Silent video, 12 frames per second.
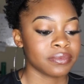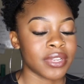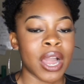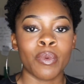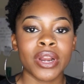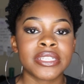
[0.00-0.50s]

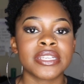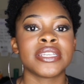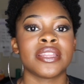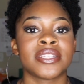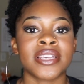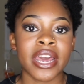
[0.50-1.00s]
I wanted to
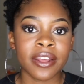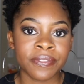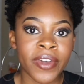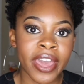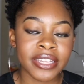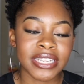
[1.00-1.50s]
see the side
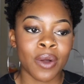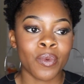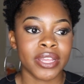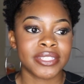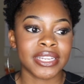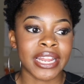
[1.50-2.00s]
effects. I
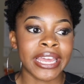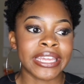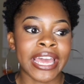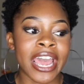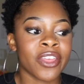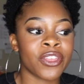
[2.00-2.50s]
wanted to like
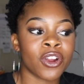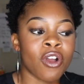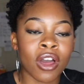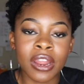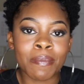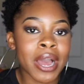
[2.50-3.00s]
gather
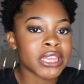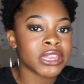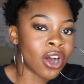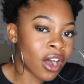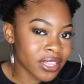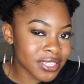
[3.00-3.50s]
all of my
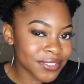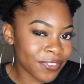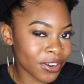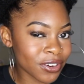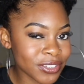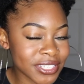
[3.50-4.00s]
thoughts
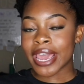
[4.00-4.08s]
first.